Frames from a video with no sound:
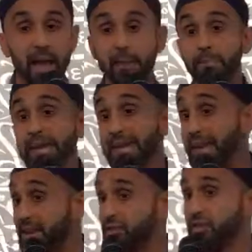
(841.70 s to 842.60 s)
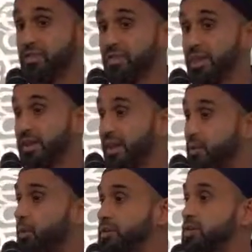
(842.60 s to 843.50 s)
And being interested in
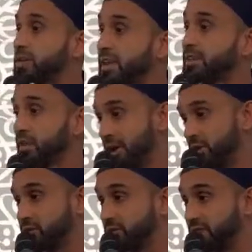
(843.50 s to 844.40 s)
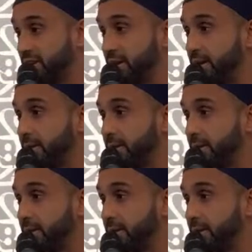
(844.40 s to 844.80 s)
what your kids are interested in.